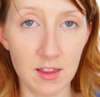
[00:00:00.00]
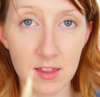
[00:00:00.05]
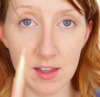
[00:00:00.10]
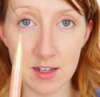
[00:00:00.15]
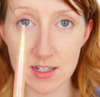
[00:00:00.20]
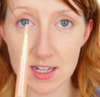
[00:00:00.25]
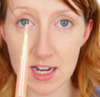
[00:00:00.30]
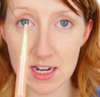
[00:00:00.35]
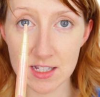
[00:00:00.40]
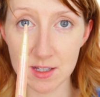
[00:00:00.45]
and
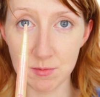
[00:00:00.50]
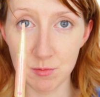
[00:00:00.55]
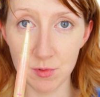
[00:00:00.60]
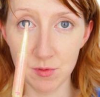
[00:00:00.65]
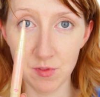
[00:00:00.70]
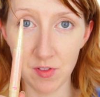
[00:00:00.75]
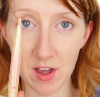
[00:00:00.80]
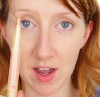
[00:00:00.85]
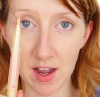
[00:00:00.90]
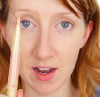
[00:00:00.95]
then take some
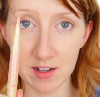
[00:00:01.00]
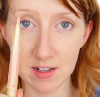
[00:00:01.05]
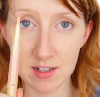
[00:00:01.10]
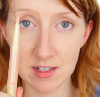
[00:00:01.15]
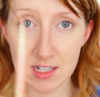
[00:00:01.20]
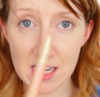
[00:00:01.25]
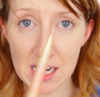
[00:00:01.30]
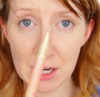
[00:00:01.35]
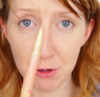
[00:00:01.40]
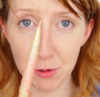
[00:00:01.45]
of that
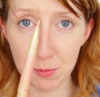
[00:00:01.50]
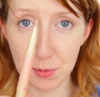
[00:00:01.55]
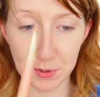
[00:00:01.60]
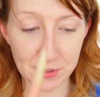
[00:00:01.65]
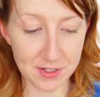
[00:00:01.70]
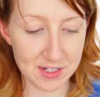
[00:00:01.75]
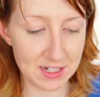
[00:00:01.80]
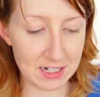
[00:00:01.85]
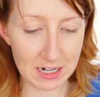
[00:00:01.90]
terrible,